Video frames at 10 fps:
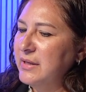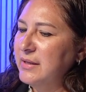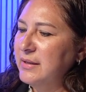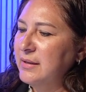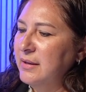
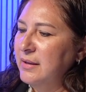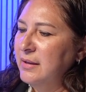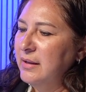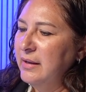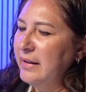And
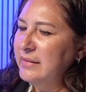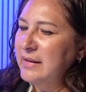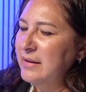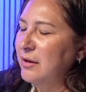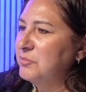I
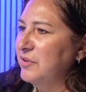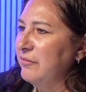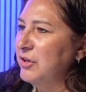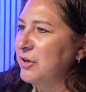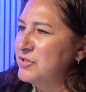think it helps
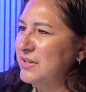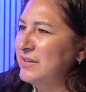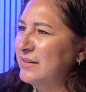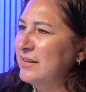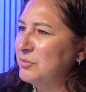every coach. And I
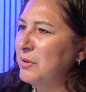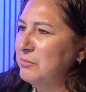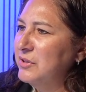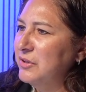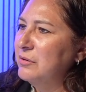think that's what
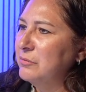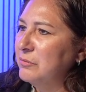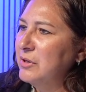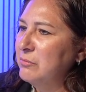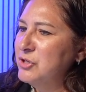we do.
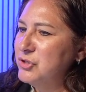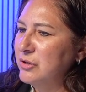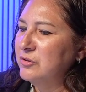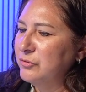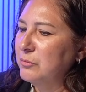We
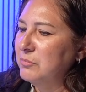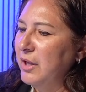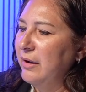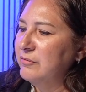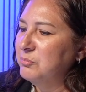transform
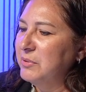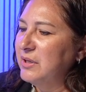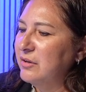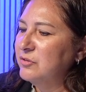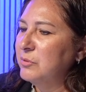lives
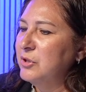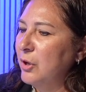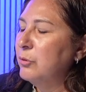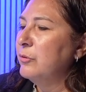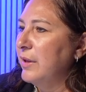because we
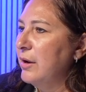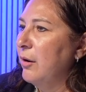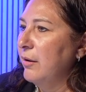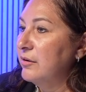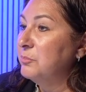know who they
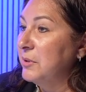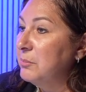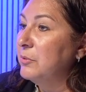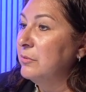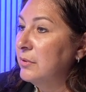are as
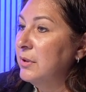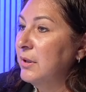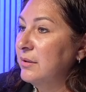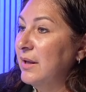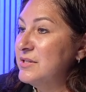people,
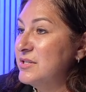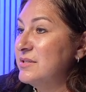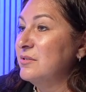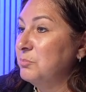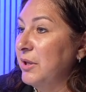not just
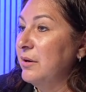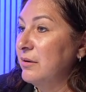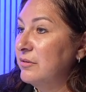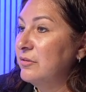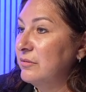as
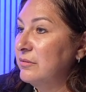players.